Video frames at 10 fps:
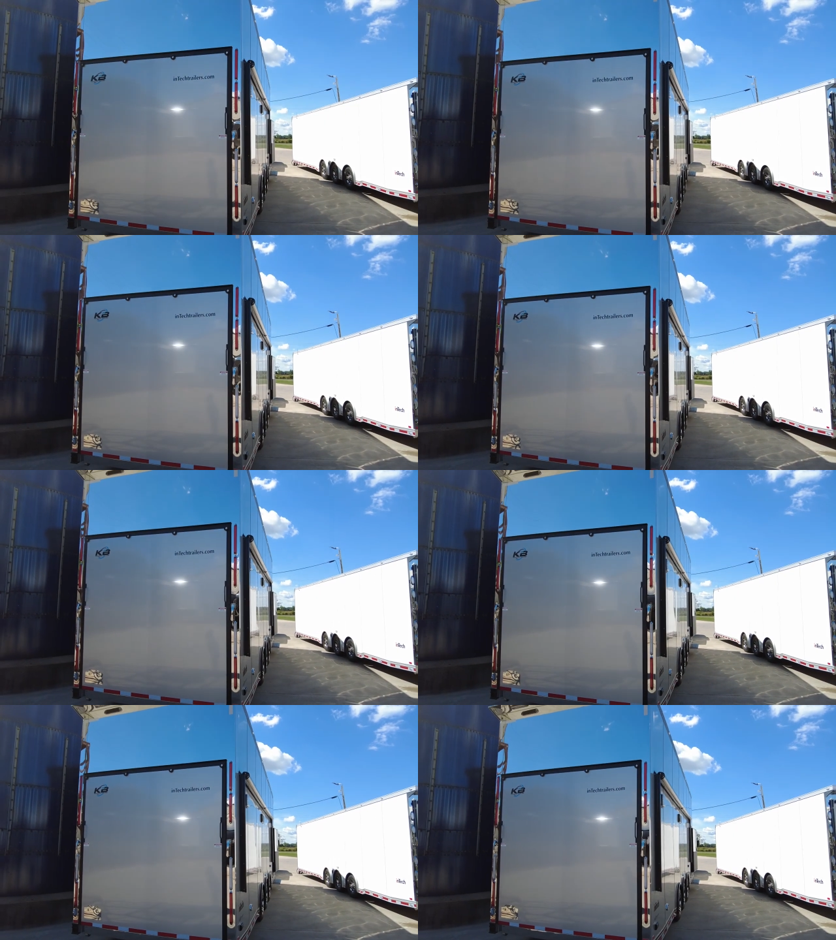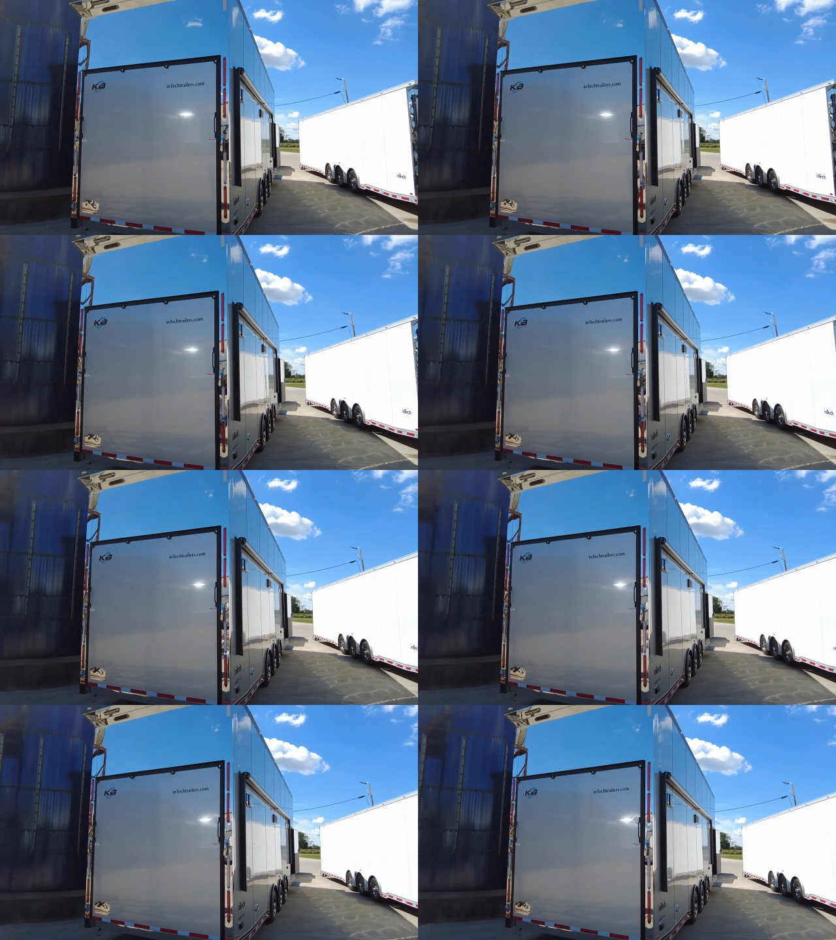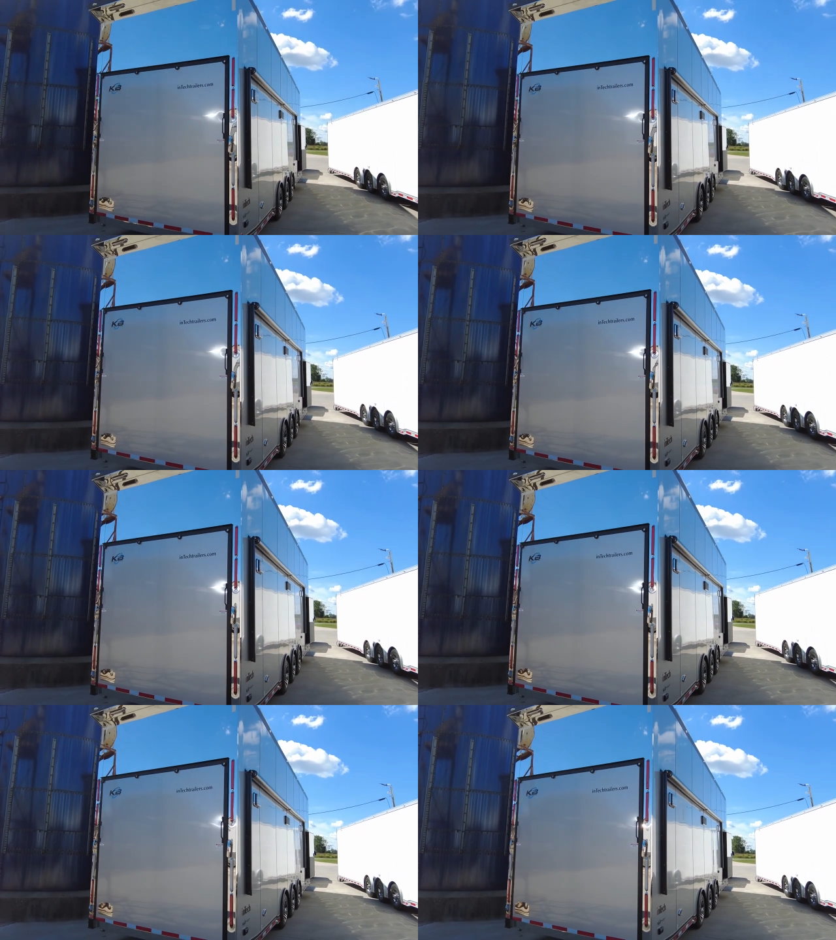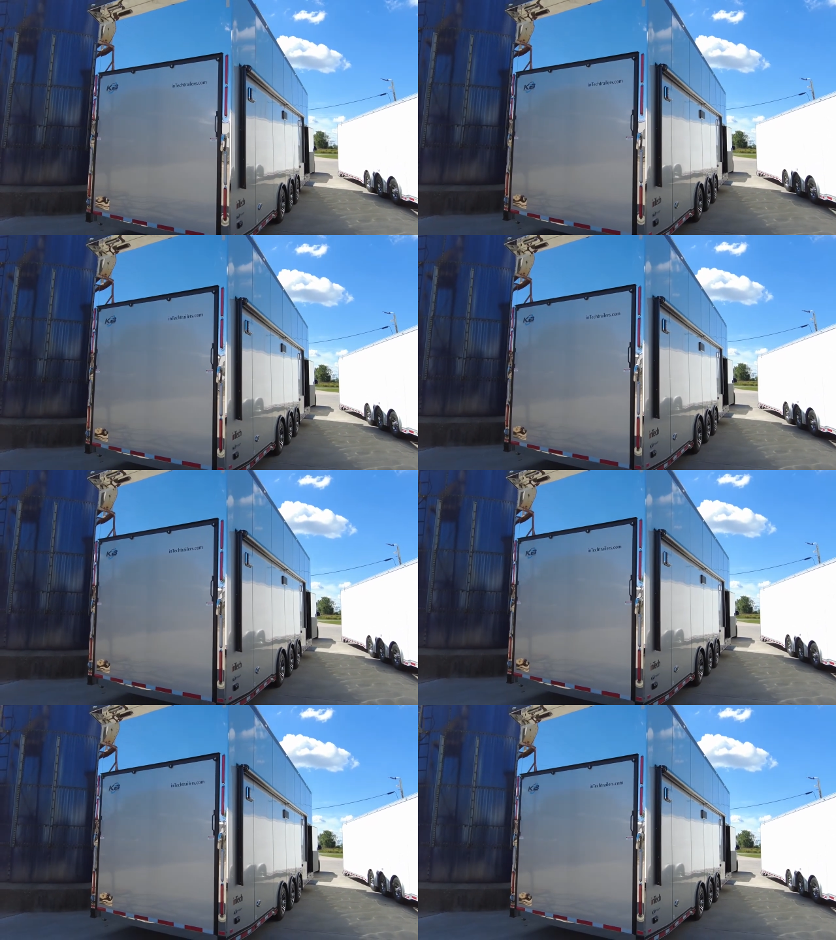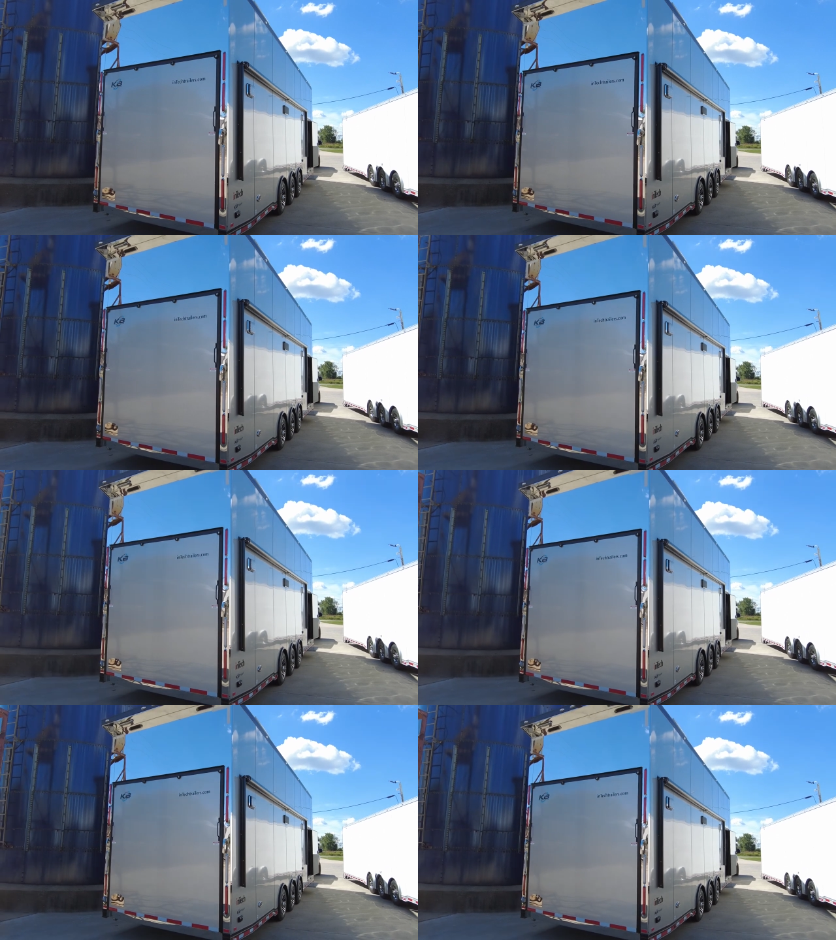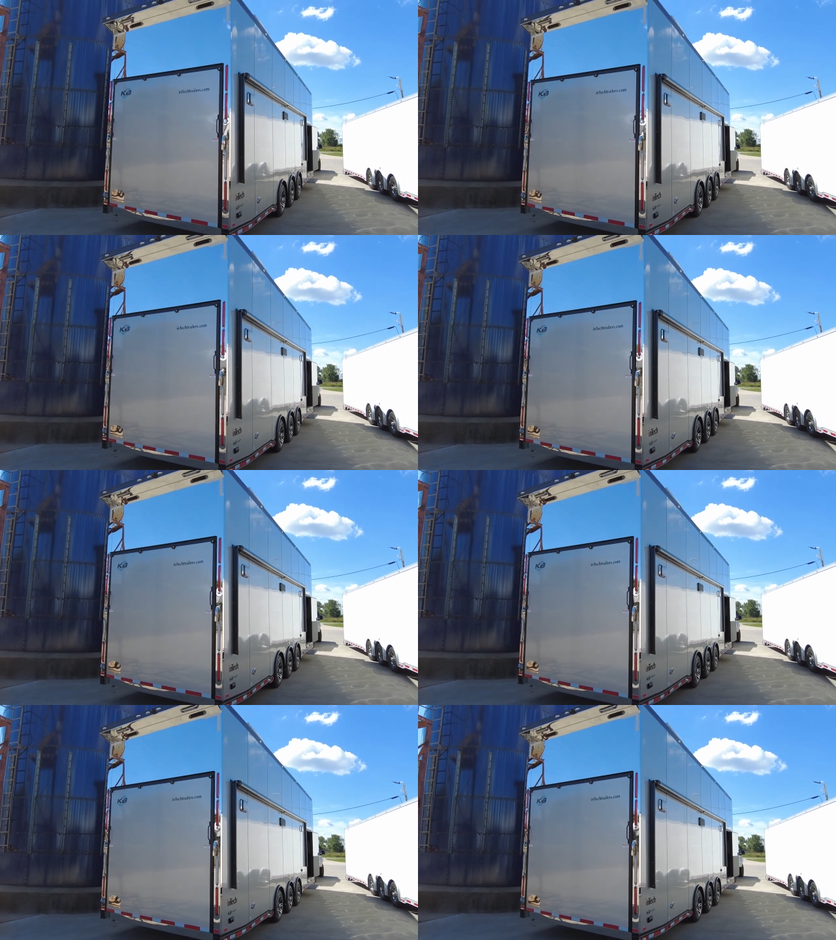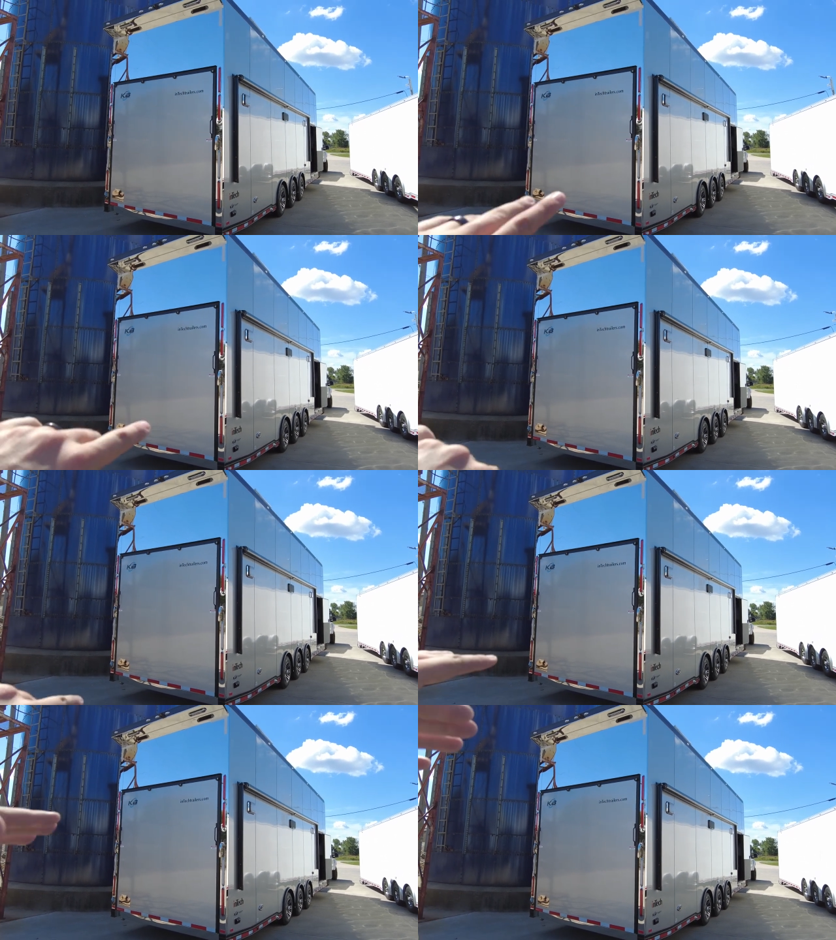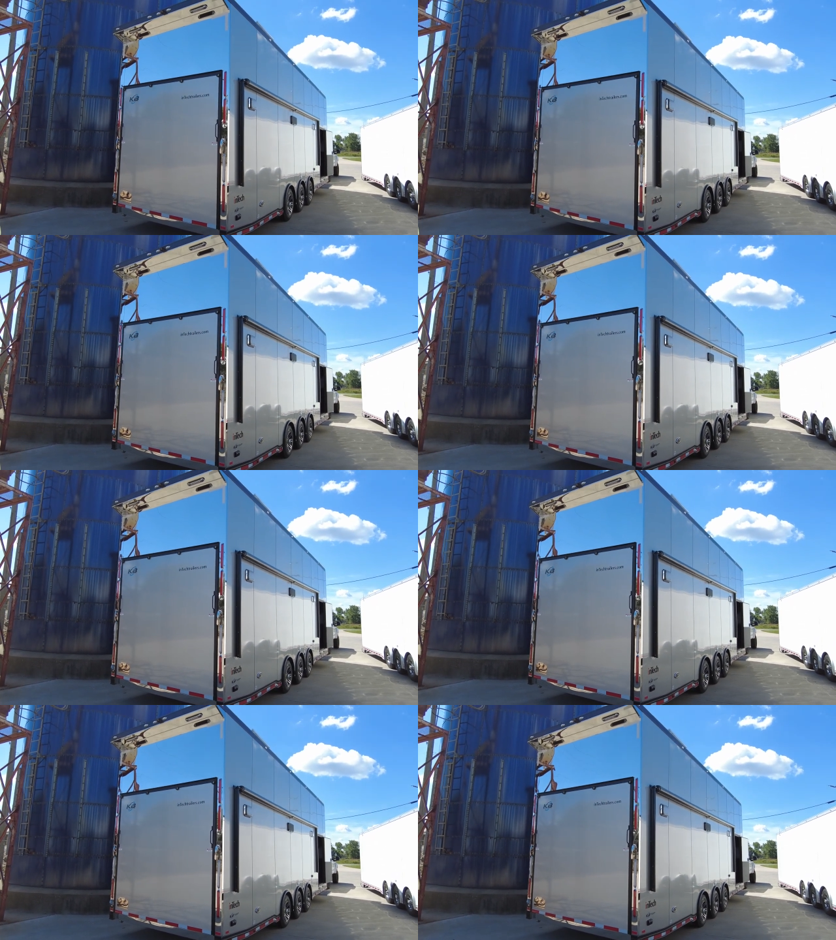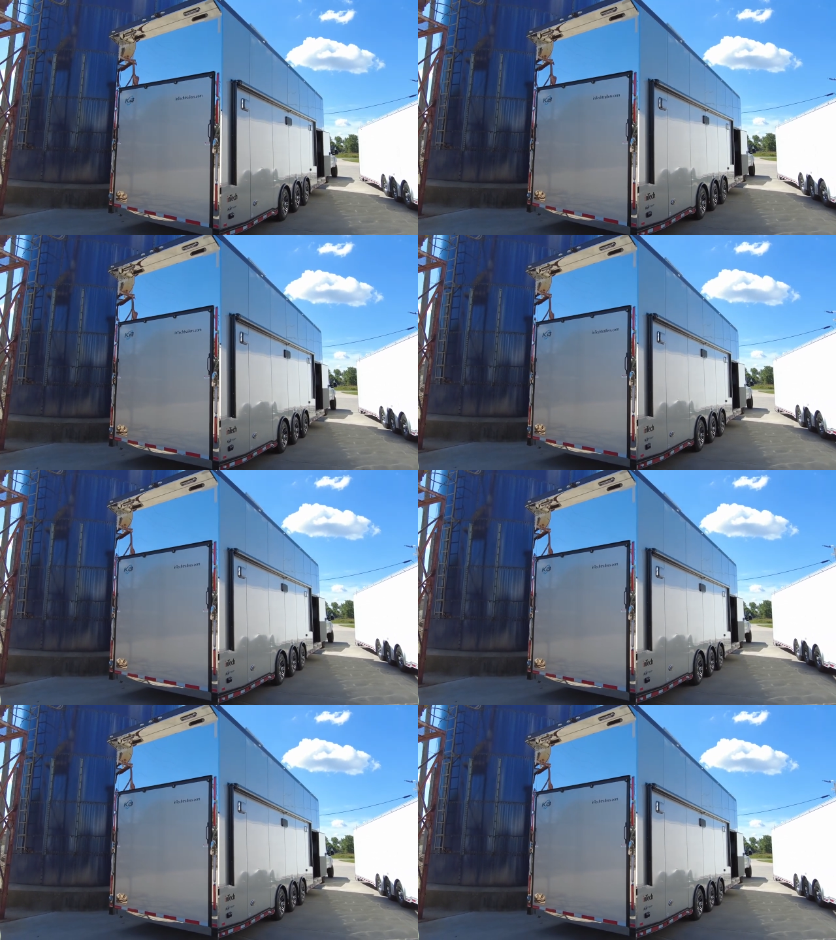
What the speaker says: No face is visible, so there are no lips to read.